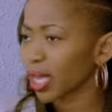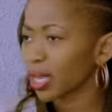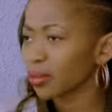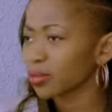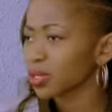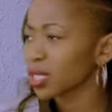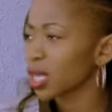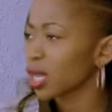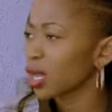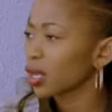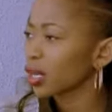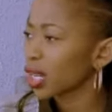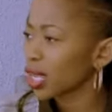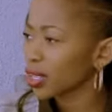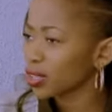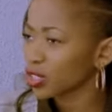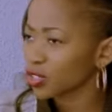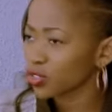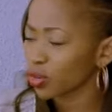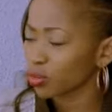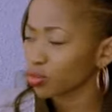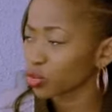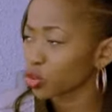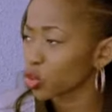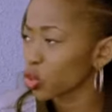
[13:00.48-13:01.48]
Cape Town,
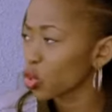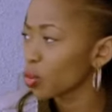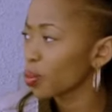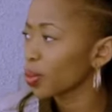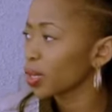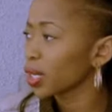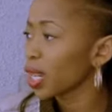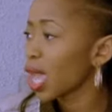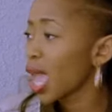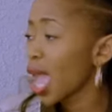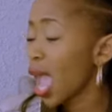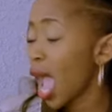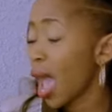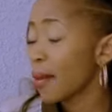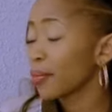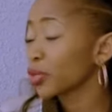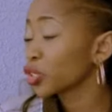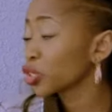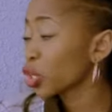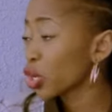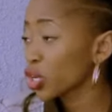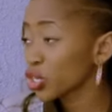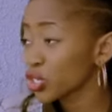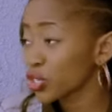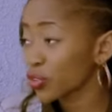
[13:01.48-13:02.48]
others from Durban. A
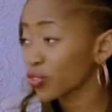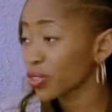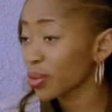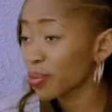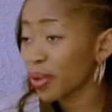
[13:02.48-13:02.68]
majority of